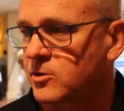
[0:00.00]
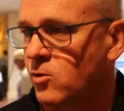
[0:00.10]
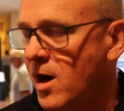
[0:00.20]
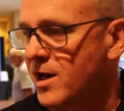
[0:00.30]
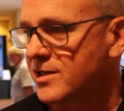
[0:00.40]

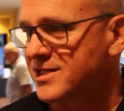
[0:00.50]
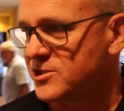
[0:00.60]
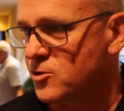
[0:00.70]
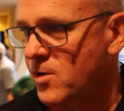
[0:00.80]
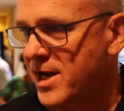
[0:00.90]
quality
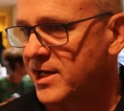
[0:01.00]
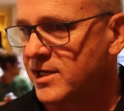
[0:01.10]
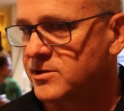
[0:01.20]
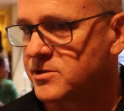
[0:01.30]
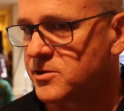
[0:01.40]

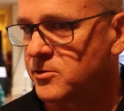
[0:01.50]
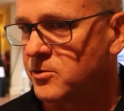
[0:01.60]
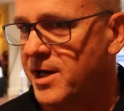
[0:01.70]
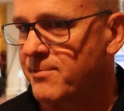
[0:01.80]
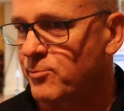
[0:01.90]
training
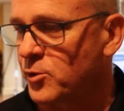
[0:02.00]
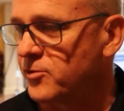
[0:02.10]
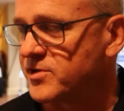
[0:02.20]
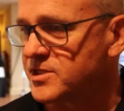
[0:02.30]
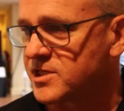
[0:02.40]
to
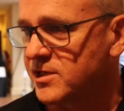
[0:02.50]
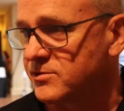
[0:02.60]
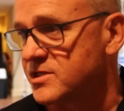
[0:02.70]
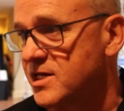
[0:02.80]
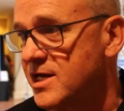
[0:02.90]
improve the skill
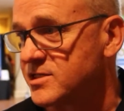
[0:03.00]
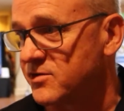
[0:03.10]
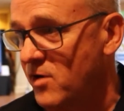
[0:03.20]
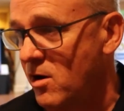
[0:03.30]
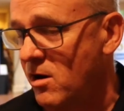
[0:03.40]
sets of
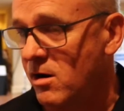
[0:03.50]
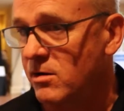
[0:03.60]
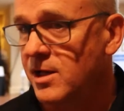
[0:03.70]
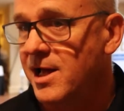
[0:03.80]
all.